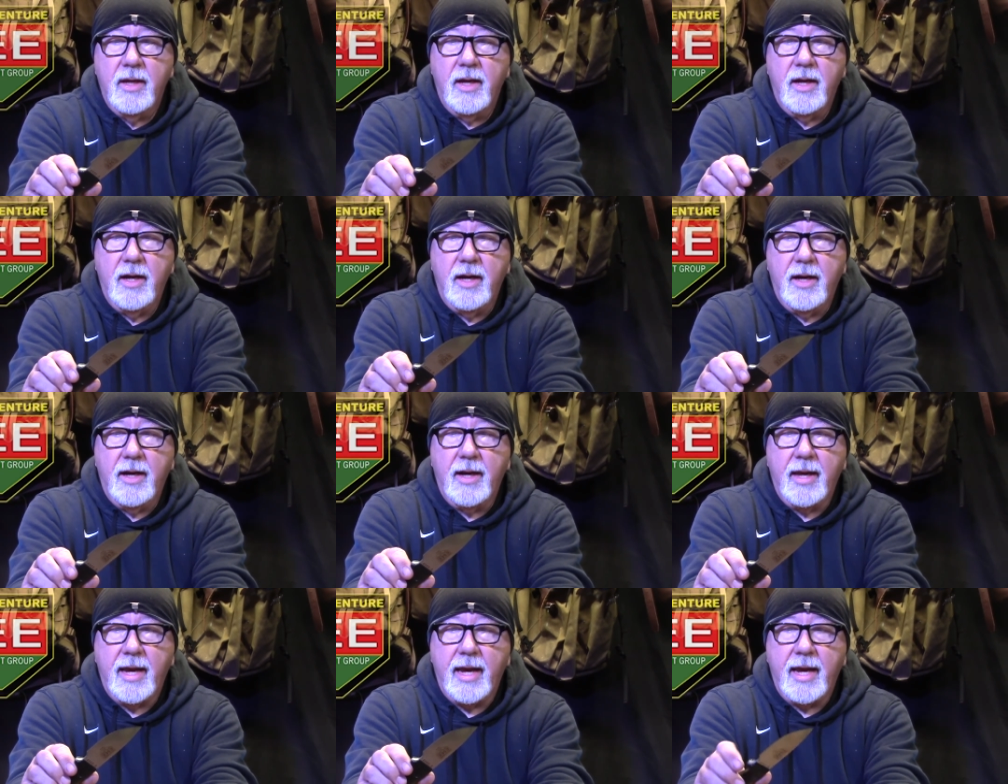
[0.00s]

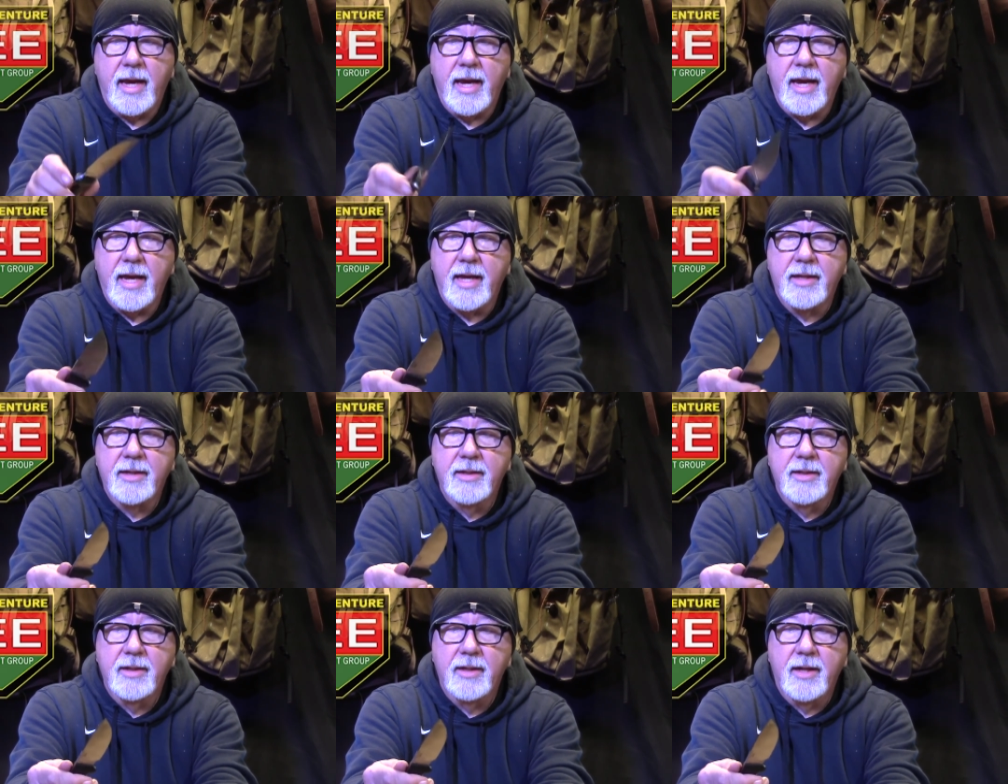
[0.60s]
Uh,
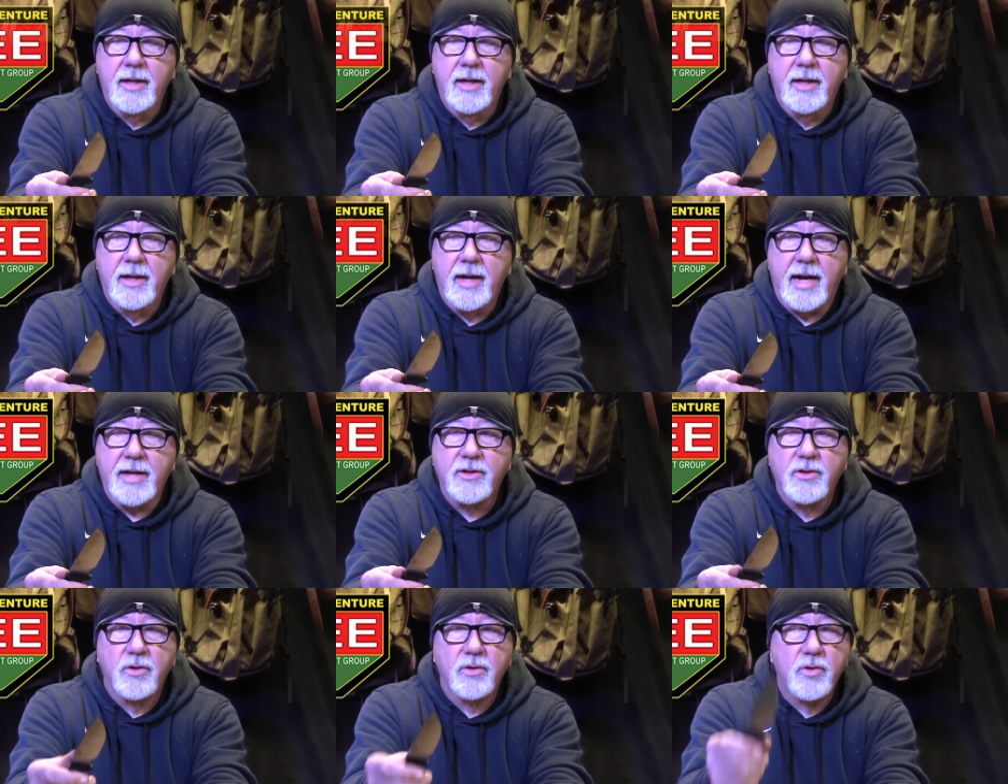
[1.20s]
and uh,
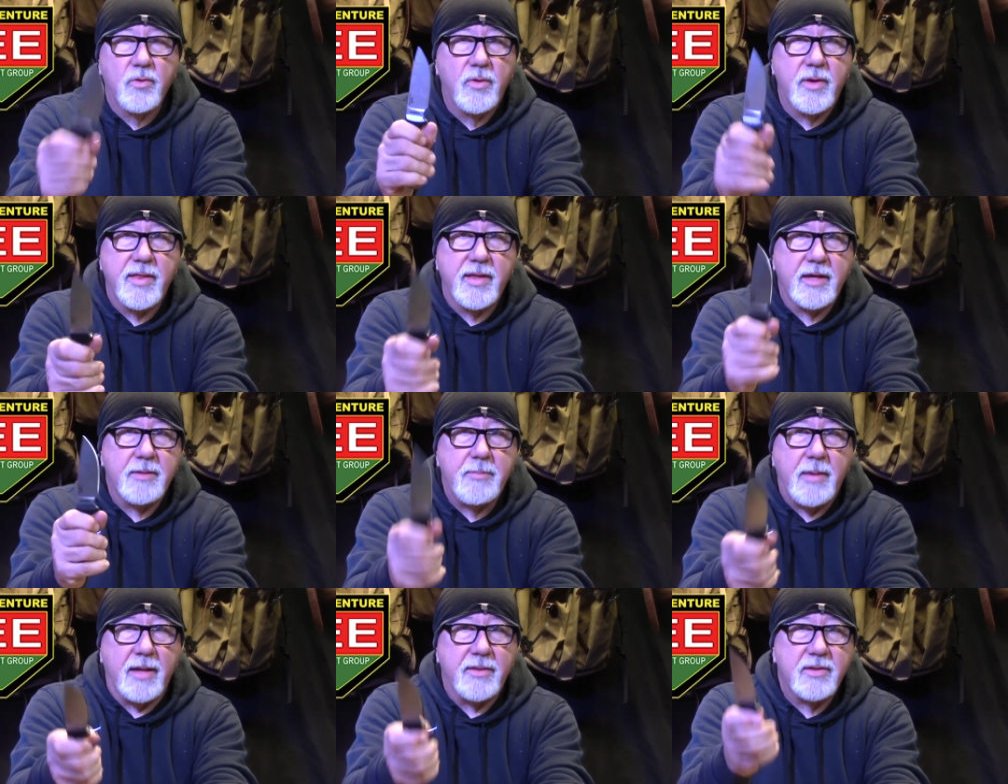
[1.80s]
I don't know
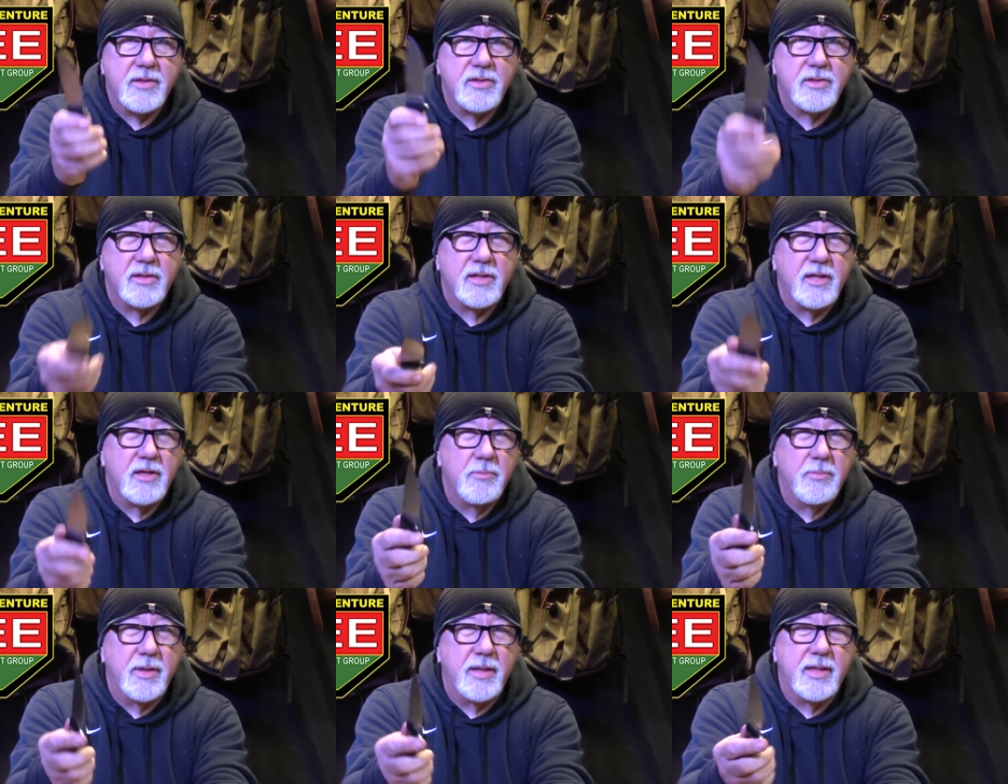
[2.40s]
anything about this
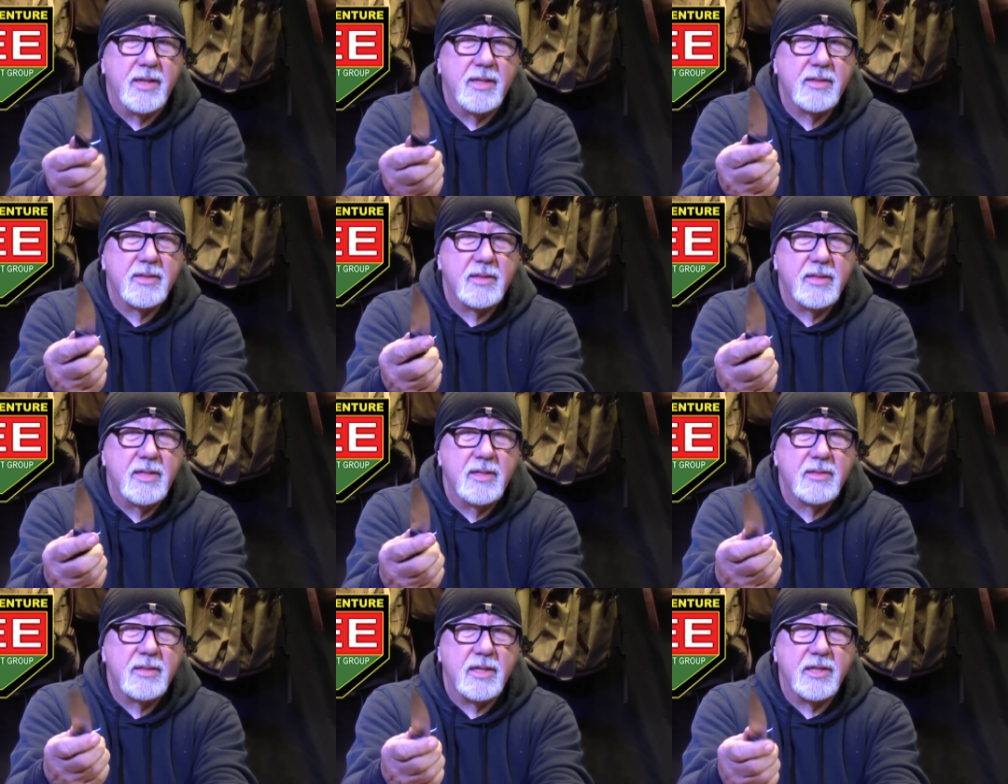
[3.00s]
steel, but this
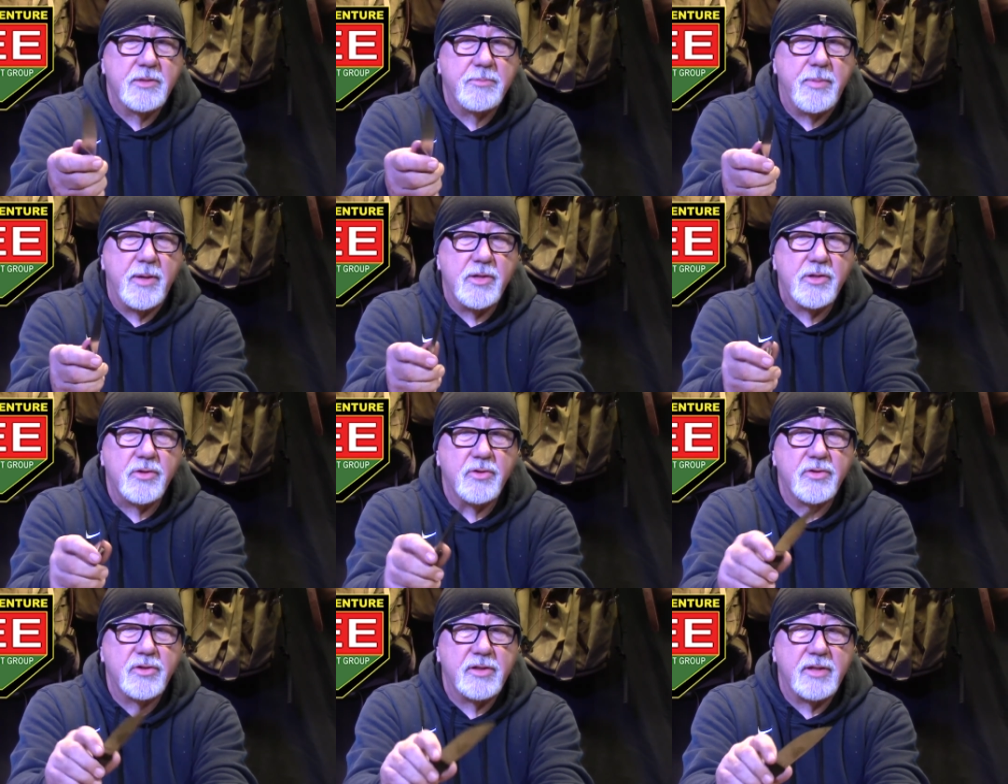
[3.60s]
is a
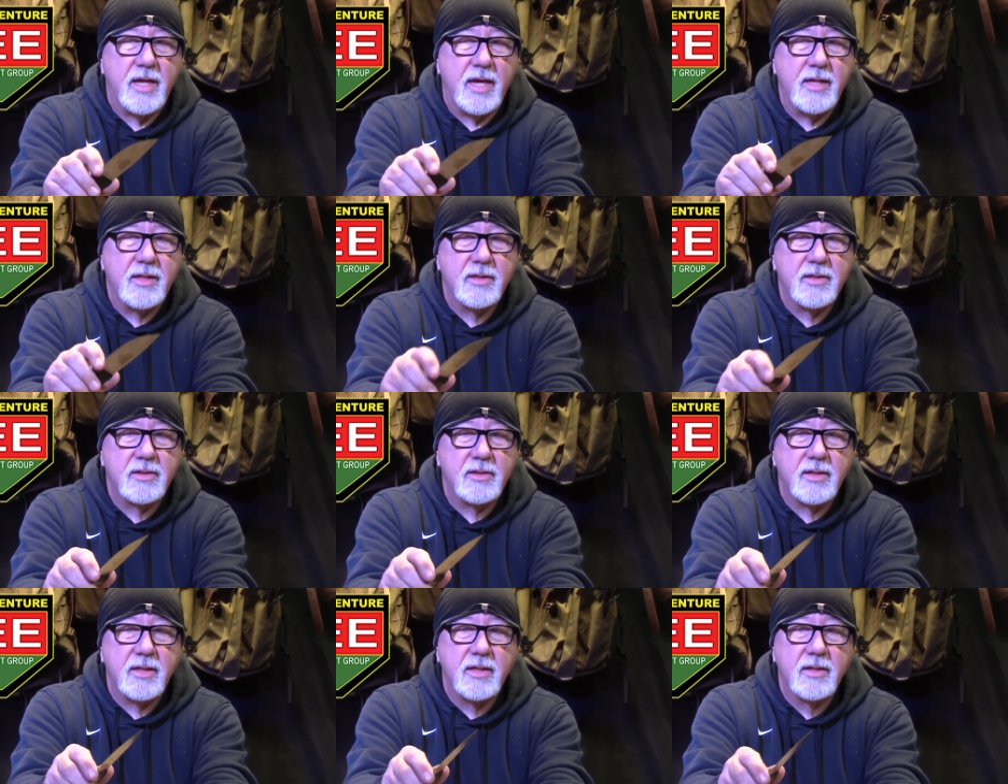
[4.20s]
special stainless
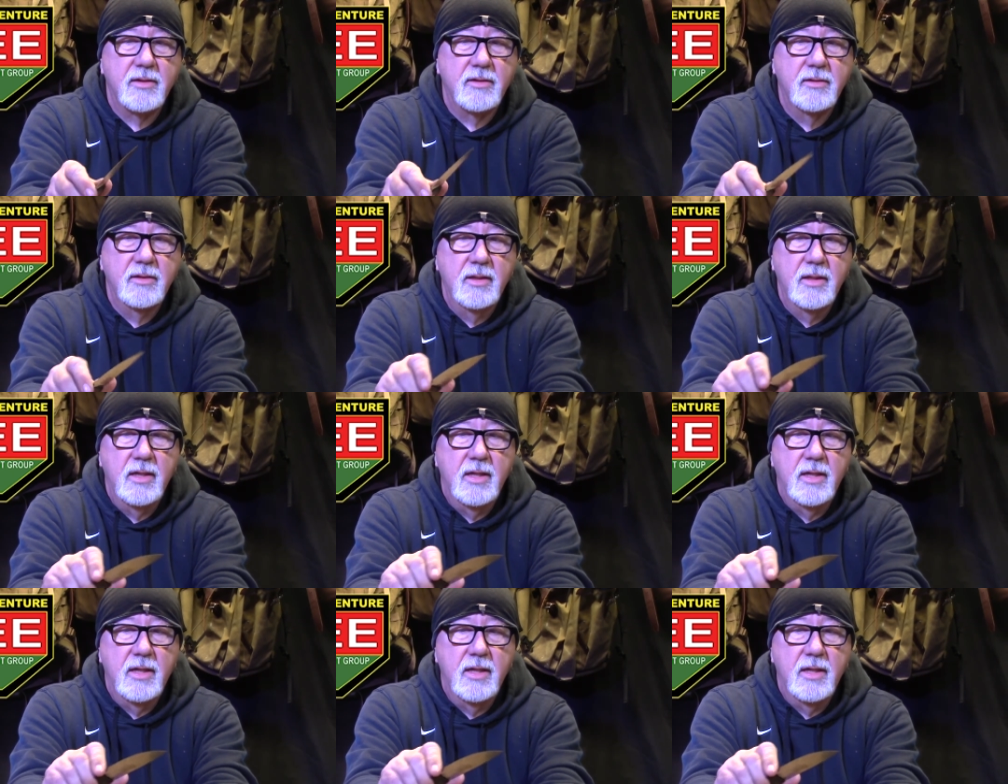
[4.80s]
steel.